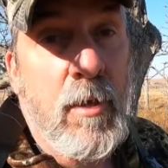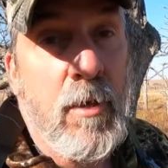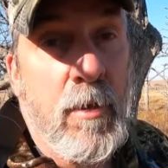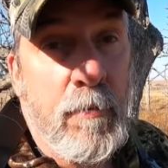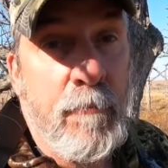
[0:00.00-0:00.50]

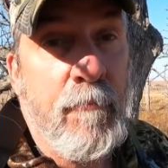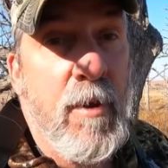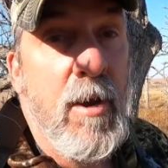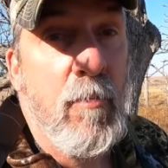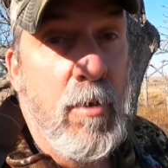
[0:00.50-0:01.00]
could have
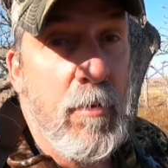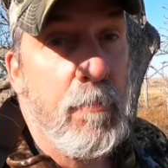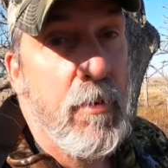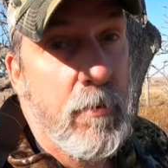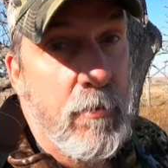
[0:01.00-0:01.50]
very well
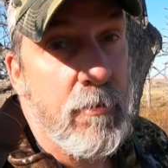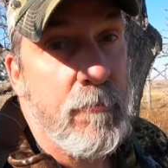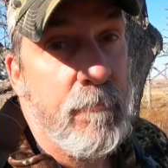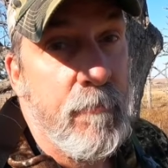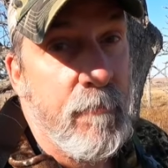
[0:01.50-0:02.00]
put her in
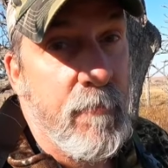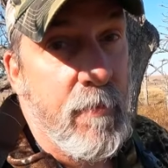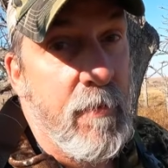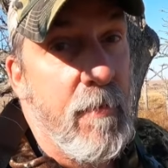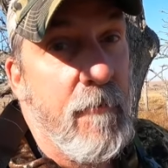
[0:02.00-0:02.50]
the,
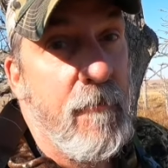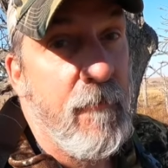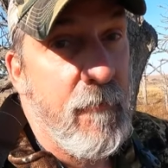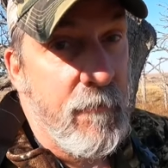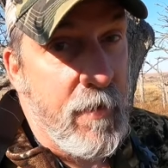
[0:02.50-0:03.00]

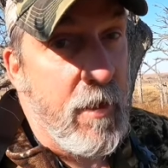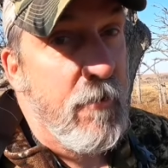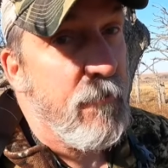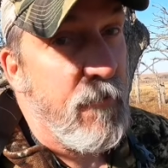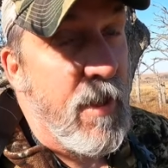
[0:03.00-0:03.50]
got
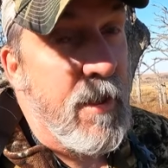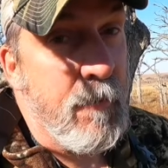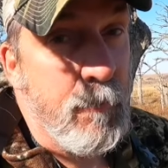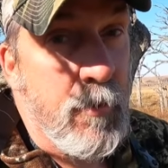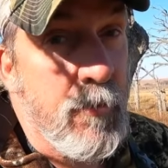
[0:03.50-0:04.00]
her flat
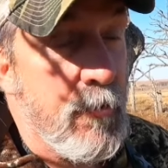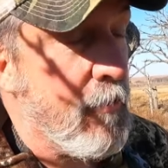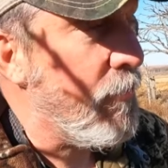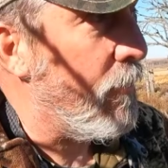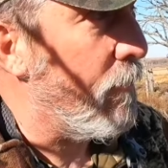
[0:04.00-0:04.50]
and put her in
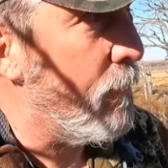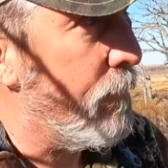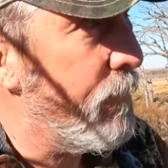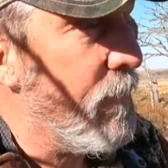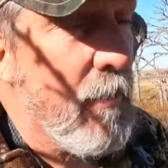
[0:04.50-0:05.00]
the truck. But
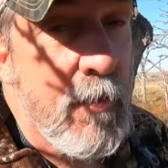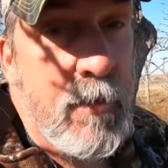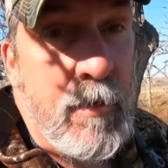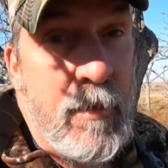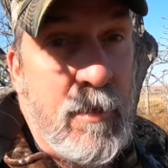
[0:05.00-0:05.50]

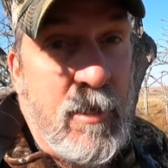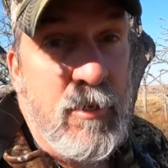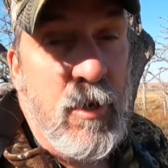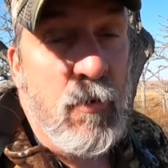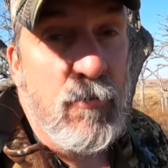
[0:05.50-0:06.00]

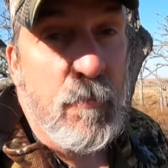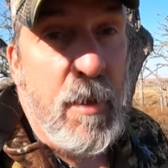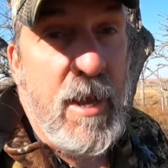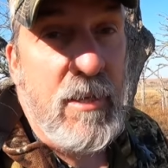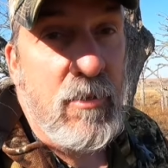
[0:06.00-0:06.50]
chose to
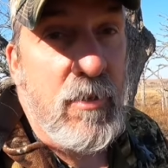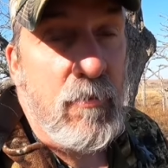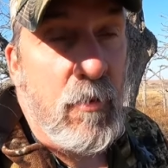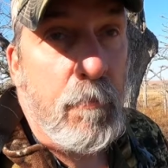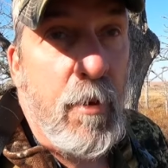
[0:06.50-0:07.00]
pass because it
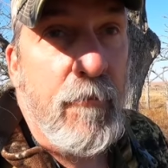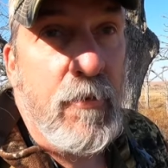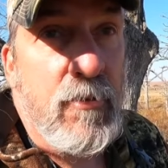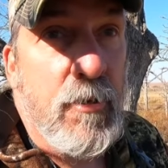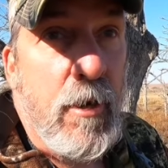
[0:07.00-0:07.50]
was a
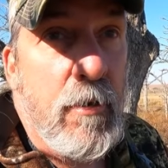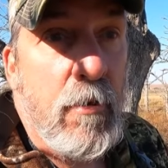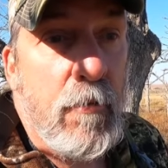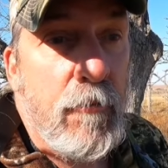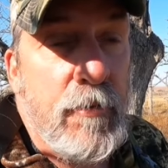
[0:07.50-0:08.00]
perfect
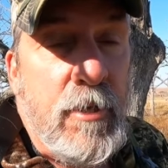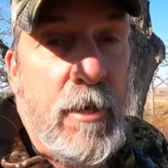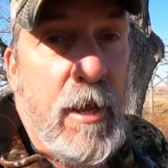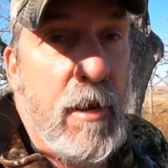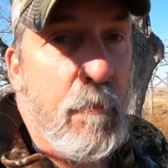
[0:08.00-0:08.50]
scenario. If she'd
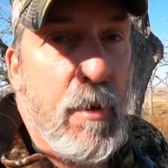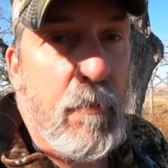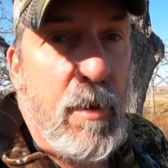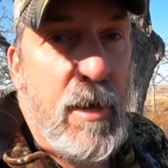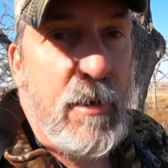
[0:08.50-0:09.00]
have had a
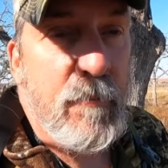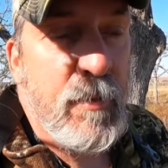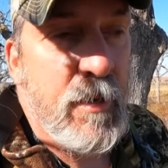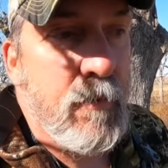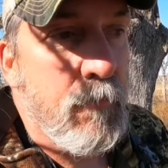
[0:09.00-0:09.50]
buck behind her,
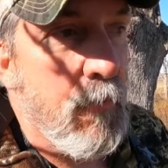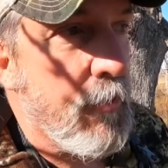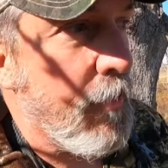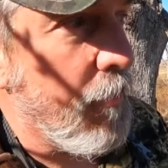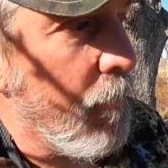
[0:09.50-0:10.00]
man, it
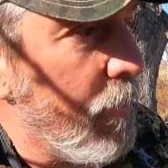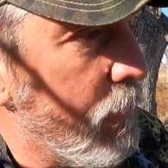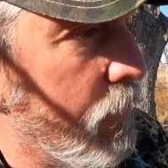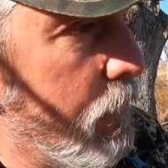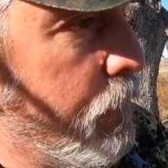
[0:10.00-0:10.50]
worked out
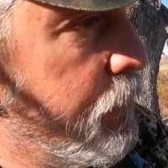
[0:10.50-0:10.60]
great. So